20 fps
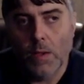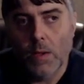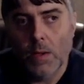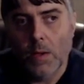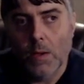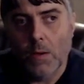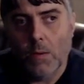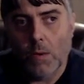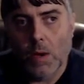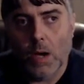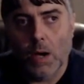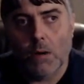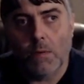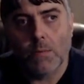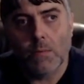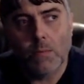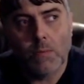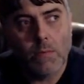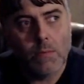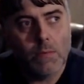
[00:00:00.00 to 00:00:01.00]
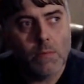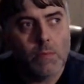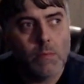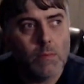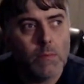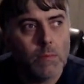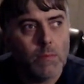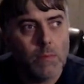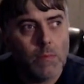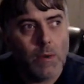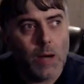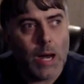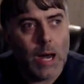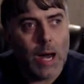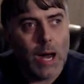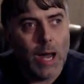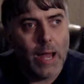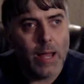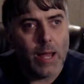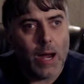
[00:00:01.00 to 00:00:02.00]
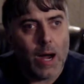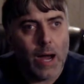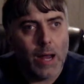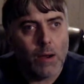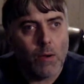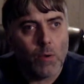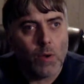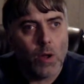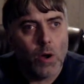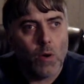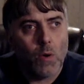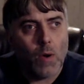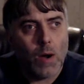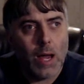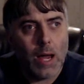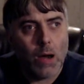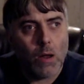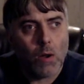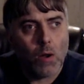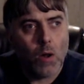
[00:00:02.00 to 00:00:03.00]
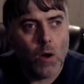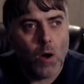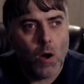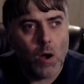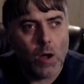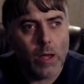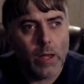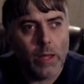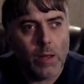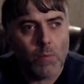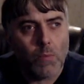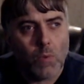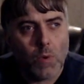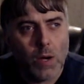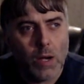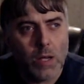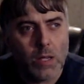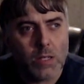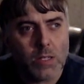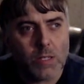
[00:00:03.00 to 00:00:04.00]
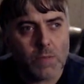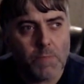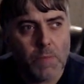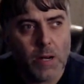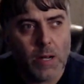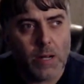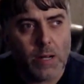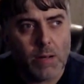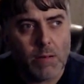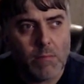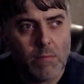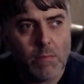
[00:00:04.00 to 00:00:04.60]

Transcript: Well, I don't know how long it was, but